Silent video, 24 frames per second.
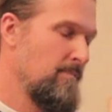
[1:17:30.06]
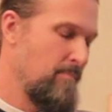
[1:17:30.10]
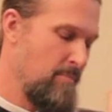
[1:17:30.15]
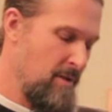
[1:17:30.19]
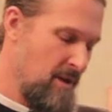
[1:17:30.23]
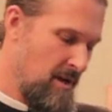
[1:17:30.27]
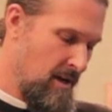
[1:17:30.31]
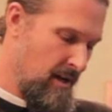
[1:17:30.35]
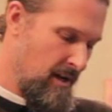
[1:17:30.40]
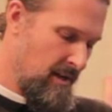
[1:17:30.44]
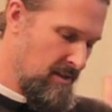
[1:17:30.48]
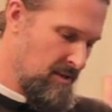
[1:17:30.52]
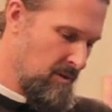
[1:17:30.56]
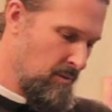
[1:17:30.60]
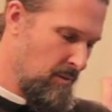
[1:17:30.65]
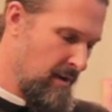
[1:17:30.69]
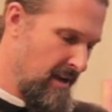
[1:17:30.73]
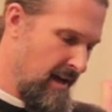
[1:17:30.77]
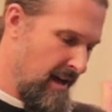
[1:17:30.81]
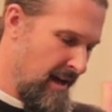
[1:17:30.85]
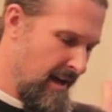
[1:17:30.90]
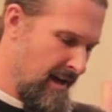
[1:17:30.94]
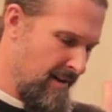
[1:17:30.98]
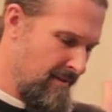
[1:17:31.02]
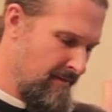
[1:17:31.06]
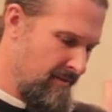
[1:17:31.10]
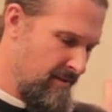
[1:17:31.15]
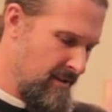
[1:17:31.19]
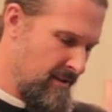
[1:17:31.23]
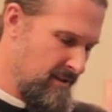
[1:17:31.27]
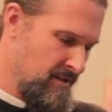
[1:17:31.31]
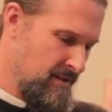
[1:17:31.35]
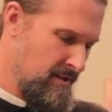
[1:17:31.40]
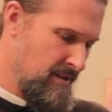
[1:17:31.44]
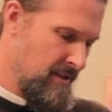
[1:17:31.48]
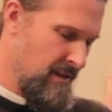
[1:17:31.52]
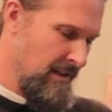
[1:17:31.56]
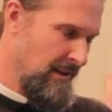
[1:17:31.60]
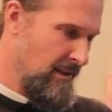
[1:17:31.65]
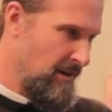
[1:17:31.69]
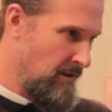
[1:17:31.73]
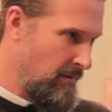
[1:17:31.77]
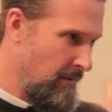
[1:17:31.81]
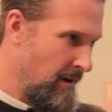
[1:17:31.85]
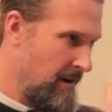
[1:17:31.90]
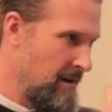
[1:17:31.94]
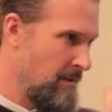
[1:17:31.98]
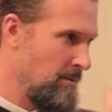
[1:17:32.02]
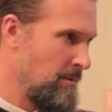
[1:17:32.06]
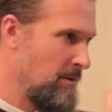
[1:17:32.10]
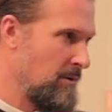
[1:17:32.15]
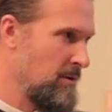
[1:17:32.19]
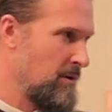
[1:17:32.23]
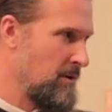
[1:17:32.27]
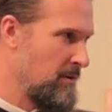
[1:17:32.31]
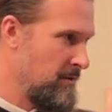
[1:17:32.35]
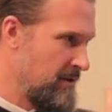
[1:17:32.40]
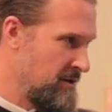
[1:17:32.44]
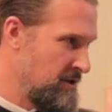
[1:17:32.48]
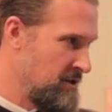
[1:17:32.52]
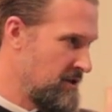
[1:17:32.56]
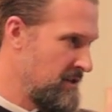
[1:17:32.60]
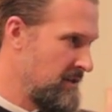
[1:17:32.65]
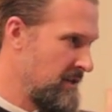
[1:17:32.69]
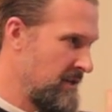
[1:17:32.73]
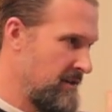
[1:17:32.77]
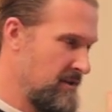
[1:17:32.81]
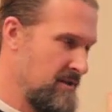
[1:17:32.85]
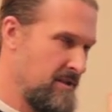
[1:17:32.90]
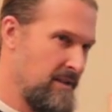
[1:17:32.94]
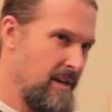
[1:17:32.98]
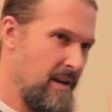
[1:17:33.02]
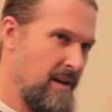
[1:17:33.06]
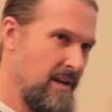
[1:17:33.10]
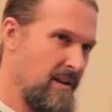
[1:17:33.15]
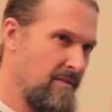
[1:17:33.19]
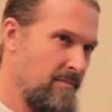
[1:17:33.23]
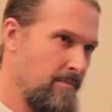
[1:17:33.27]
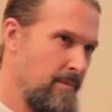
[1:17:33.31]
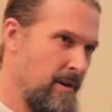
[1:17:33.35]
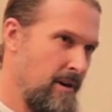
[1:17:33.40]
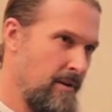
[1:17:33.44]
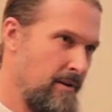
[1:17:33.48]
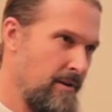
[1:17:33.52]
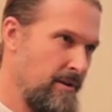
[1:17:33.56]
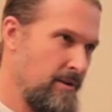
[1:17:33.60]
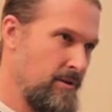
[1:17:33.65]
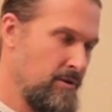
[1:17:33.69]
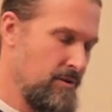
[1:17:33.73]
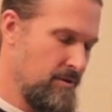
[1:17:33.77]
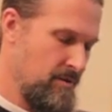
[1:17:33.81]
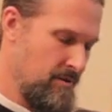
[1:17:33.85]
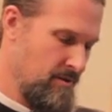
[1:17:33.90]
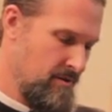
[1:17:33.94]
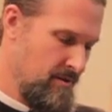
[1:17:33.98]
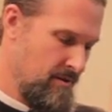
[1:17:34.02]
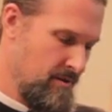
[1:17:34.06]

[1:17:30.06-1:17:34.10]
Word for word: because we have this incredible Christian understanding of marriage,